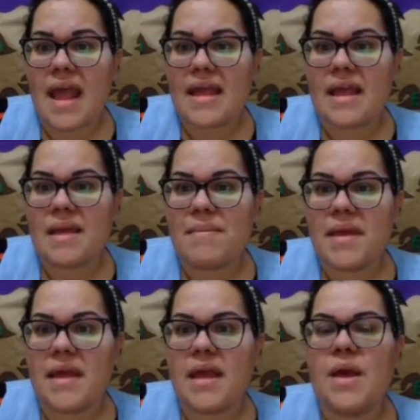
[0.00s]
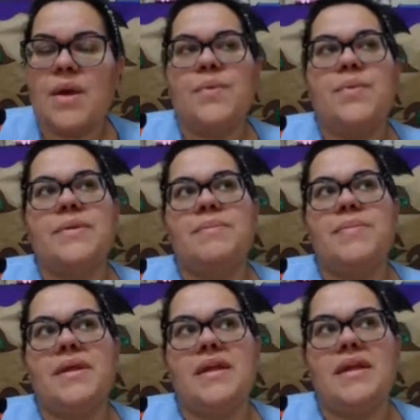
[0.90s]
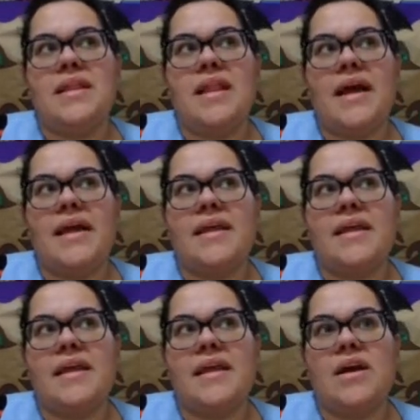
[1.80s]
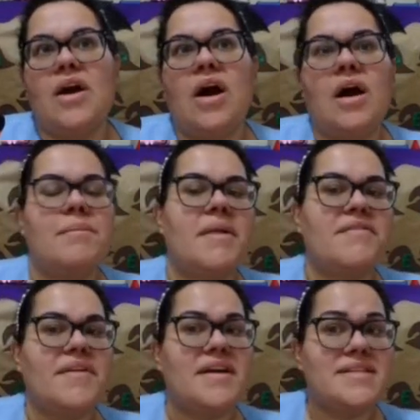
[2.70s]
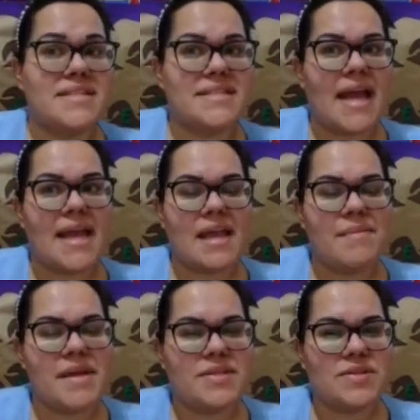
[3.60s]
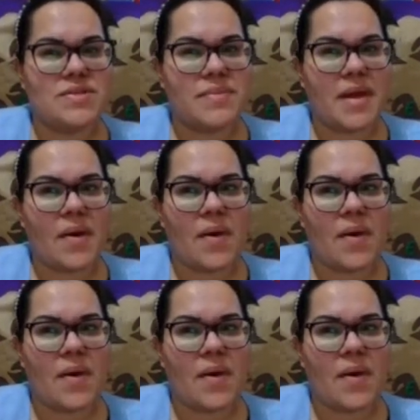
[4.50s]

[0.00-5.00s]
Nagging me would be like, oh, my father is nagging me to do my